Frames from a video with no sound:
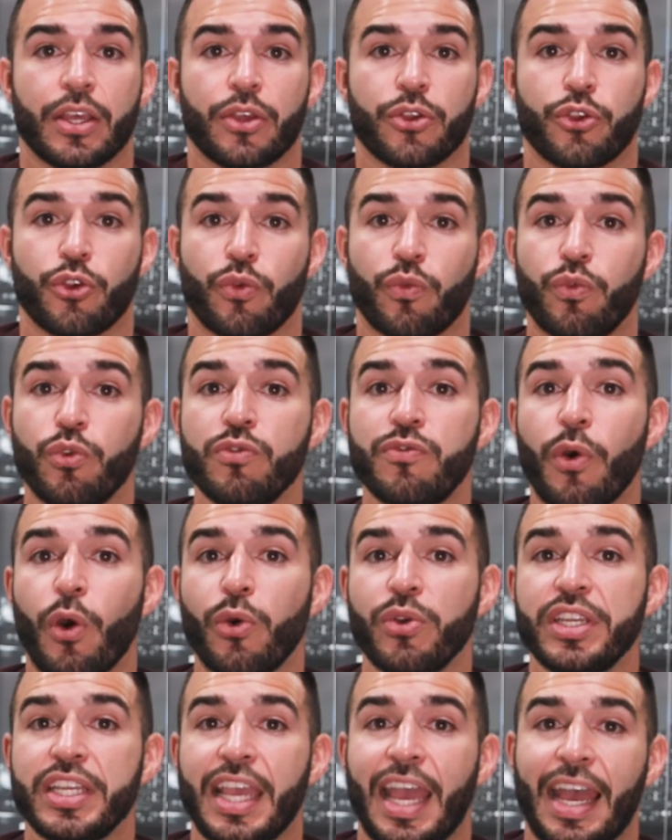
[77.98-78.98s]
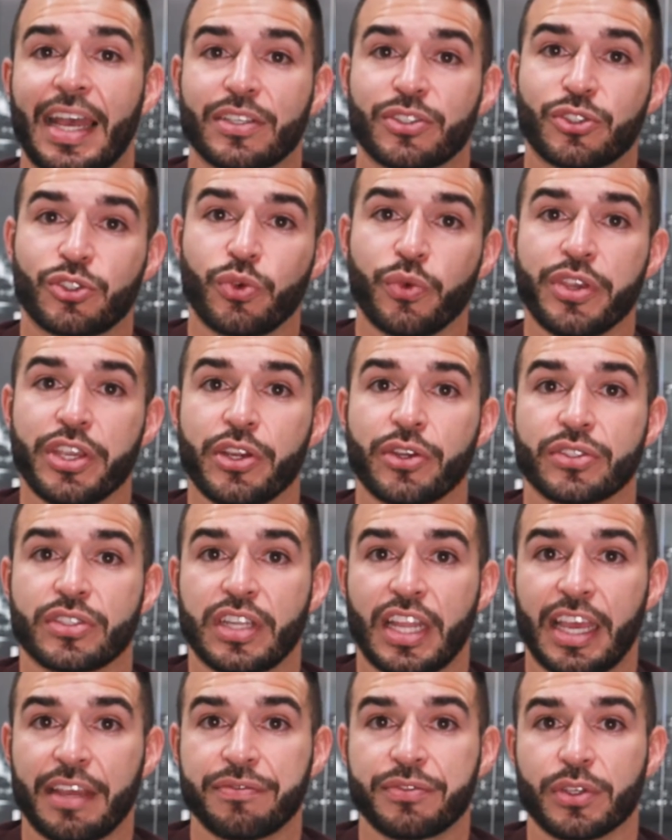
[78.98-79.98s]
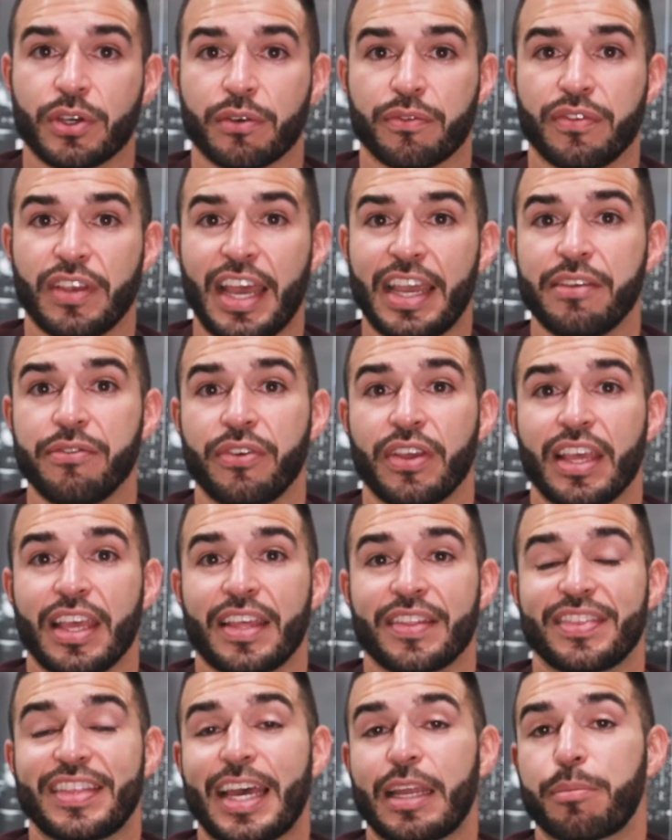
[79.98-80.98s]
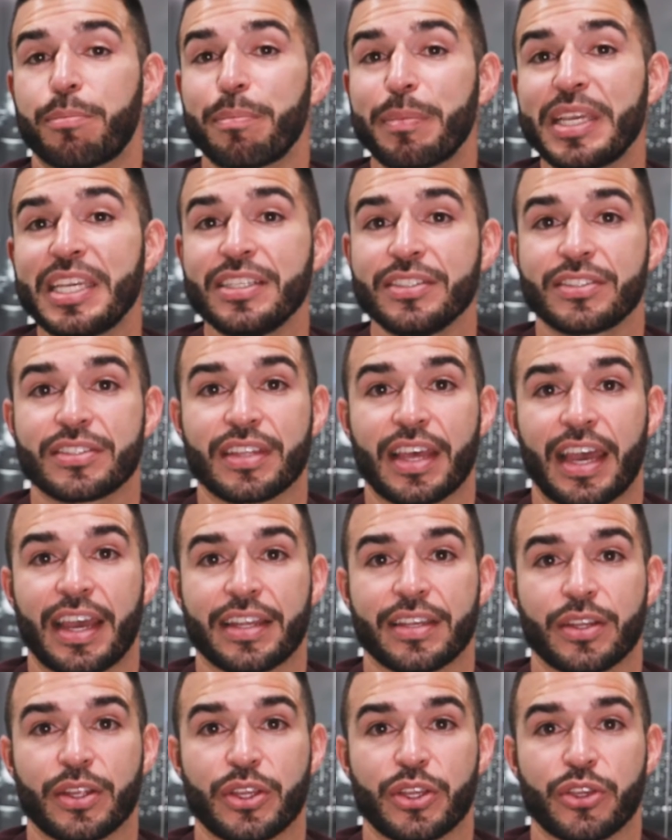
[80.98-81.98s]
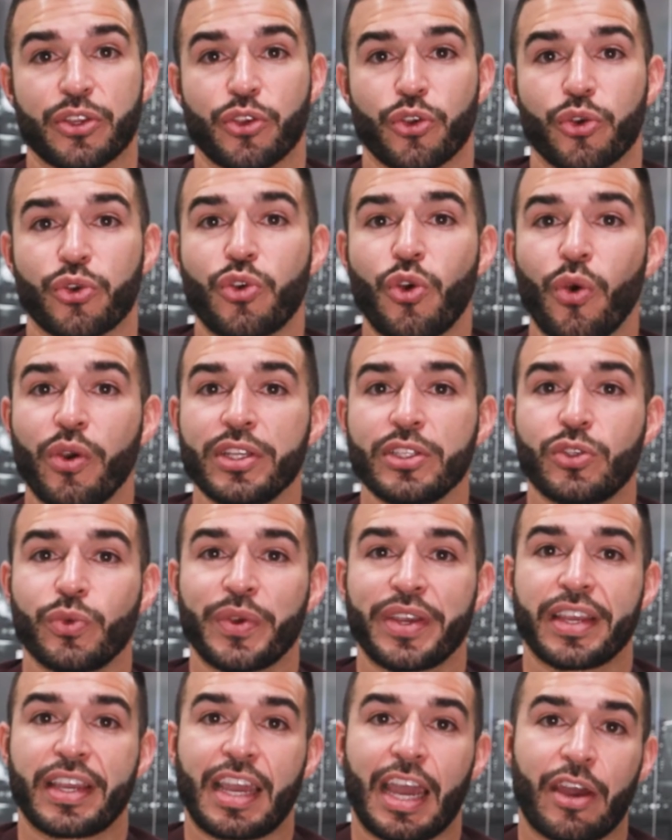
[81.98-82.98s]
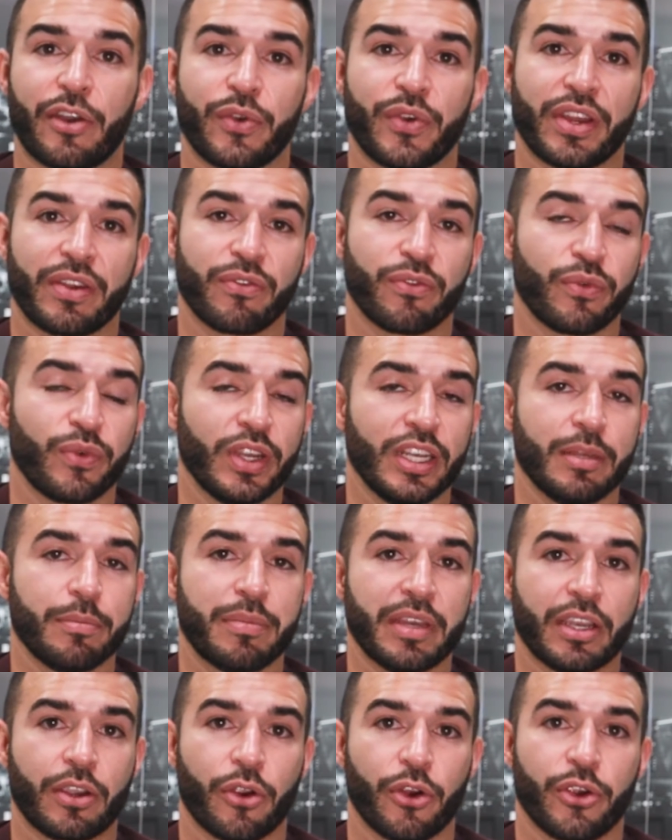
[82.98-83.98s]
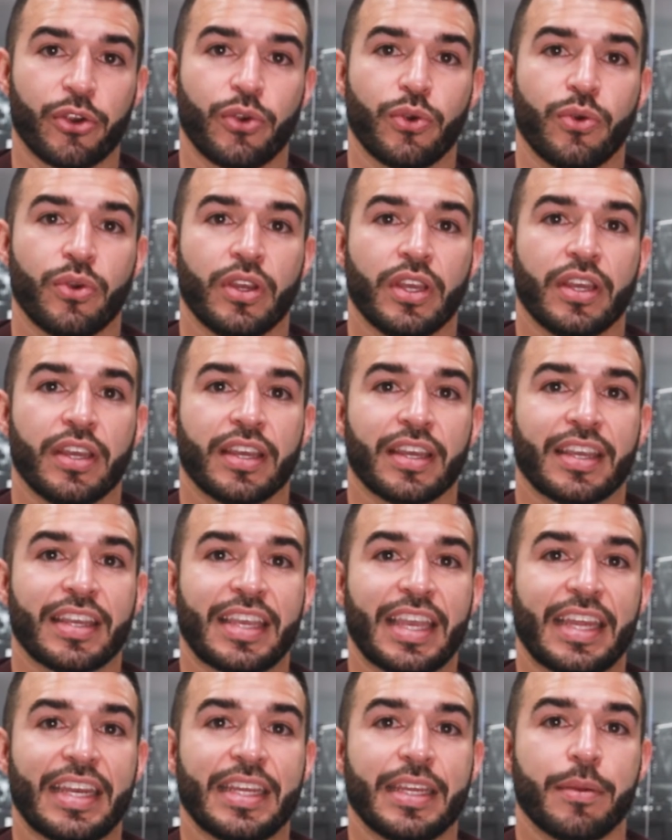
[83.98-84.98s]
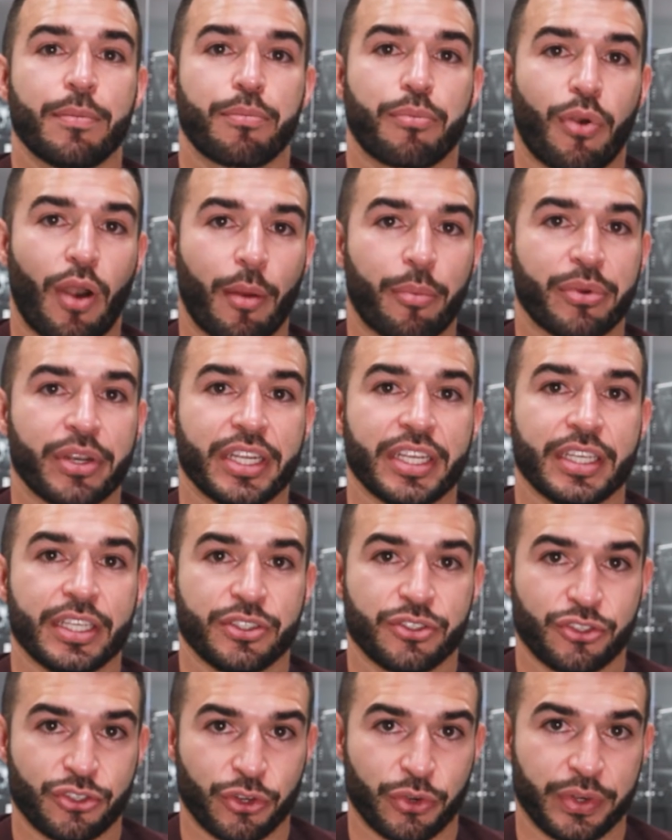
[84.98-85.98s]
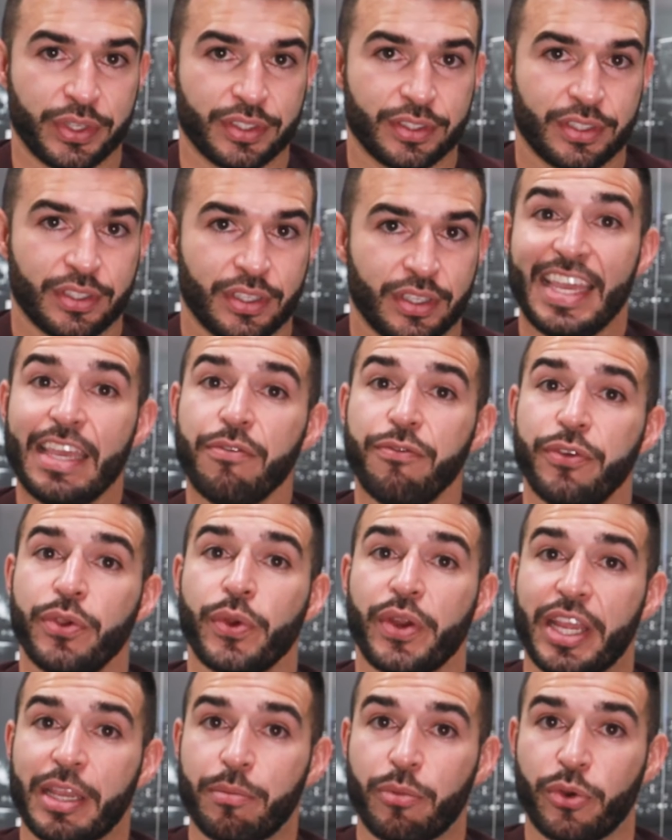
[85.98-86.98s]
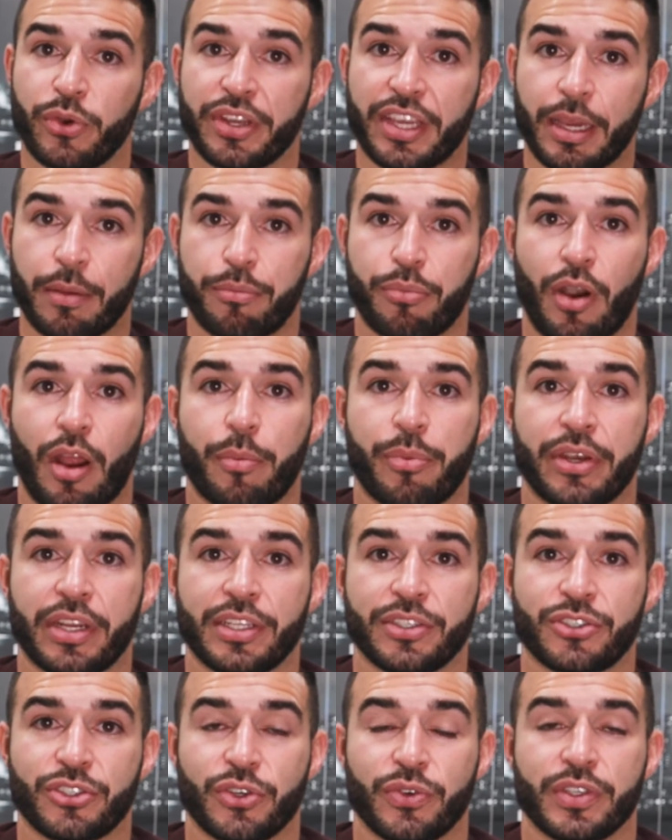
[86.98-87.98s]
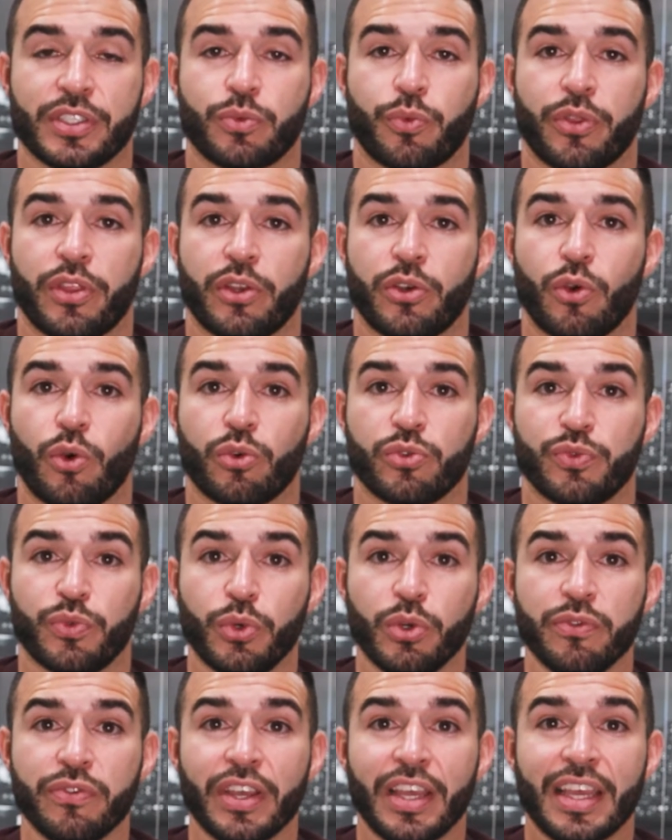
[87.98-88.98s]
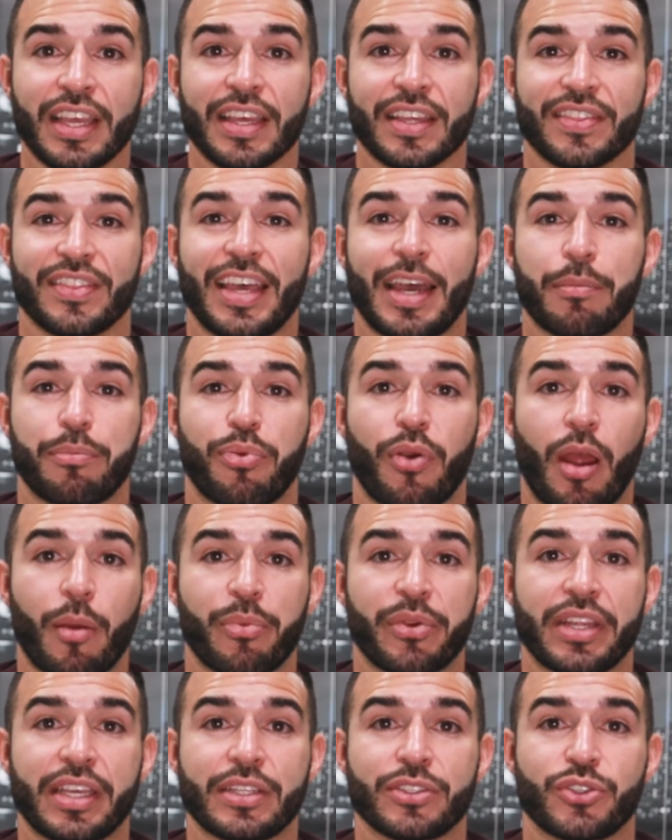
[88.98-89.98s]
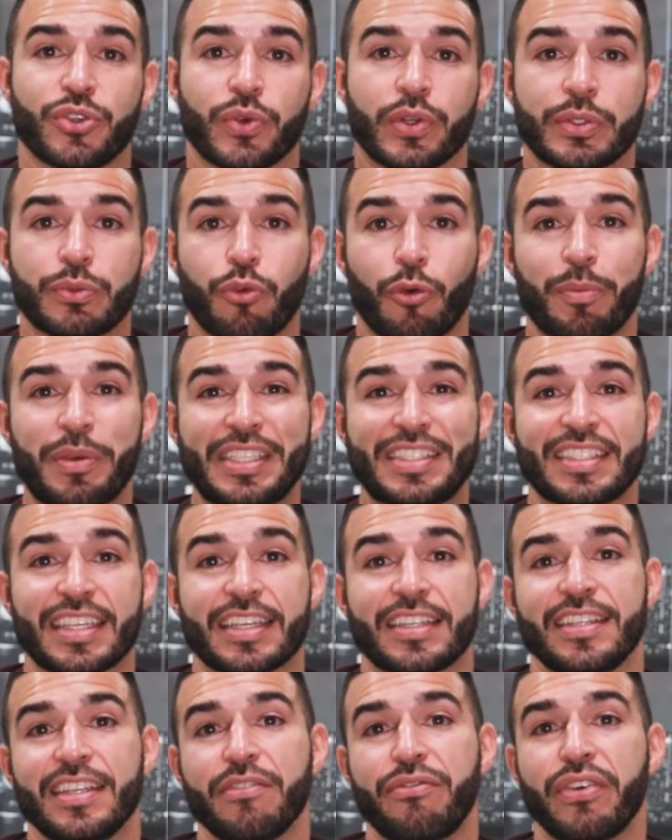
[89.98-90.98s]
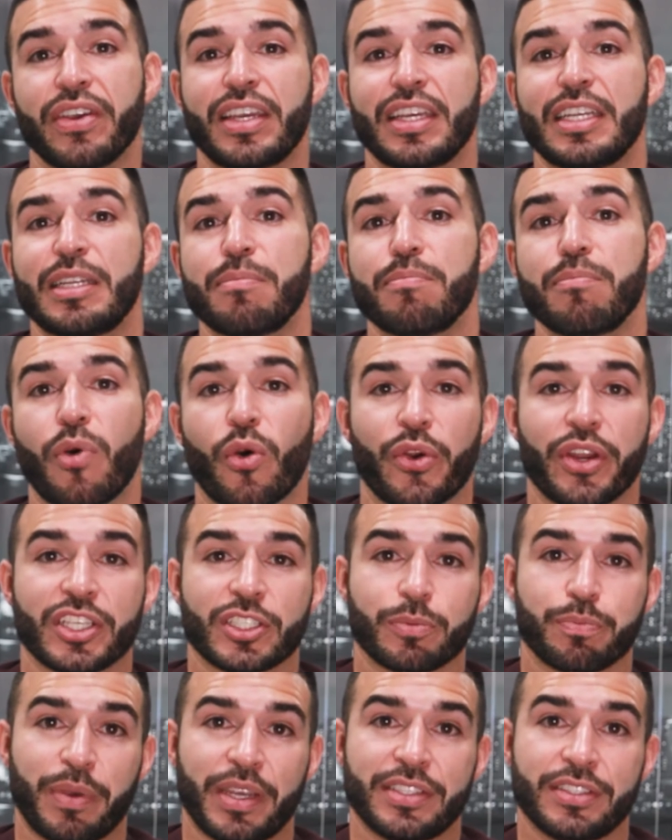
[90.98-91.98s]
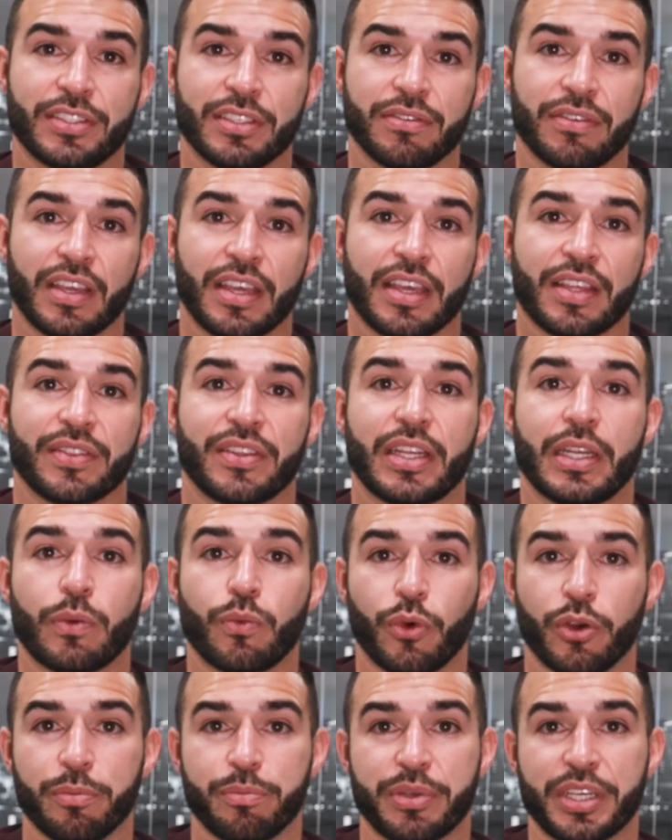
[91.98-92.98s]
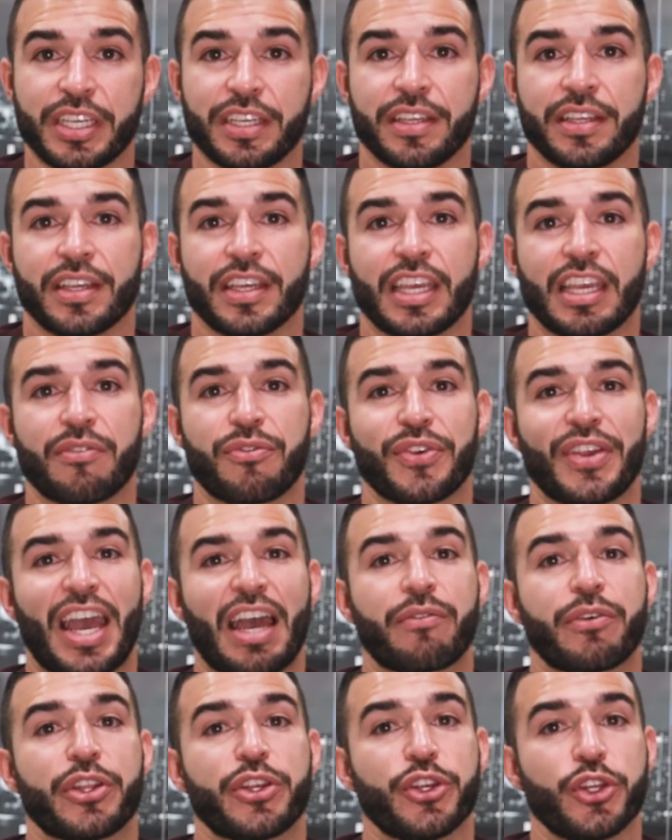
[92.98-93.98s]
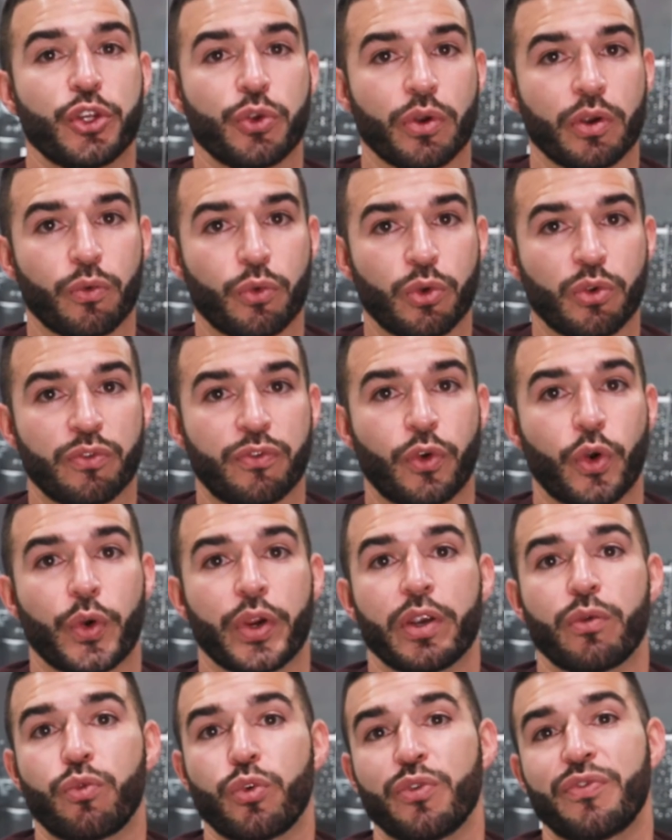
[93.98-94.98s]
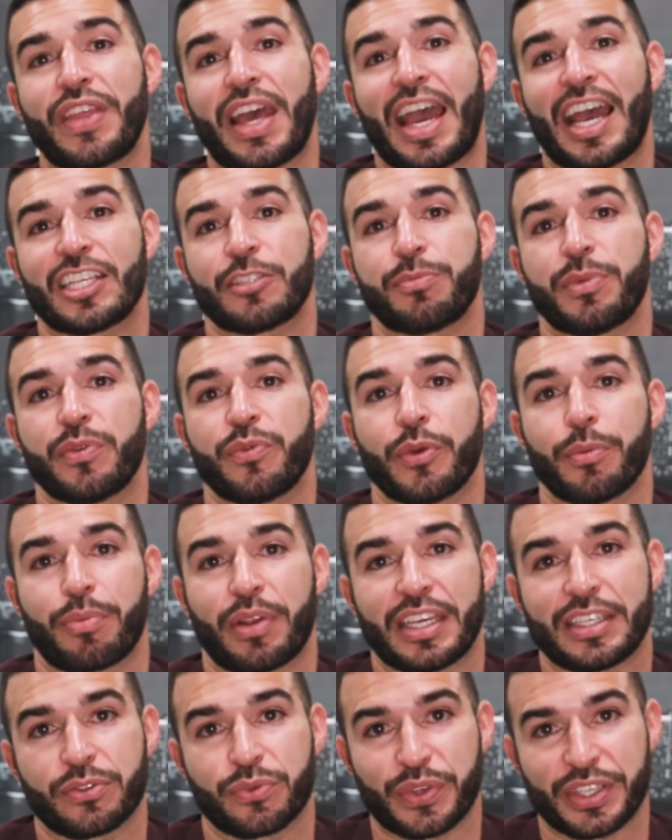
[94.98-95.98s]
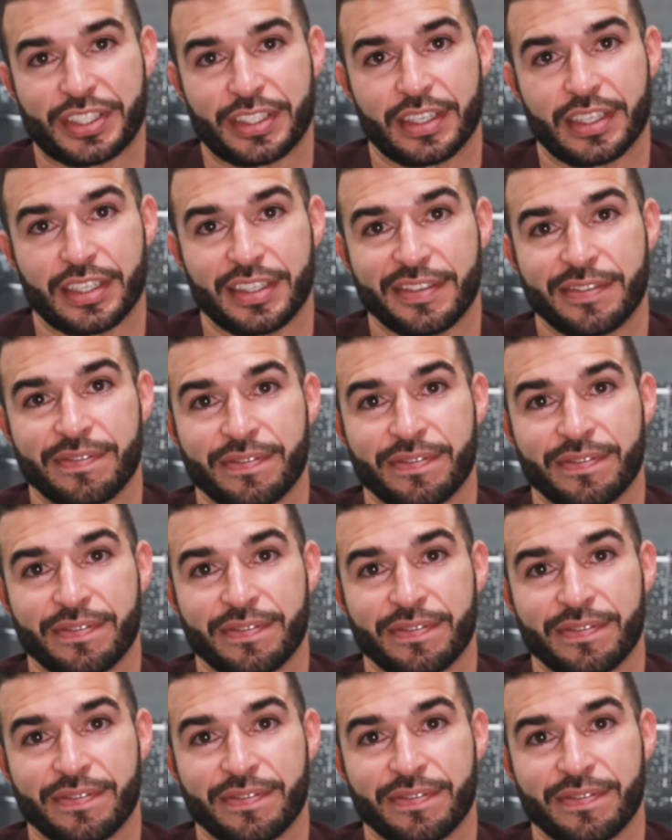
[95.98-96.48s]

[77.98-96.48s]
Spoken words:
your roof only has 2 years left of life, that means that you're going to encounter a really big hurdle getting property insurance. If you're able to get property insurance with an old roof, that property insurance will be significantly more expensive than it would be if you have a newer roof or a roof that has been replaced recently.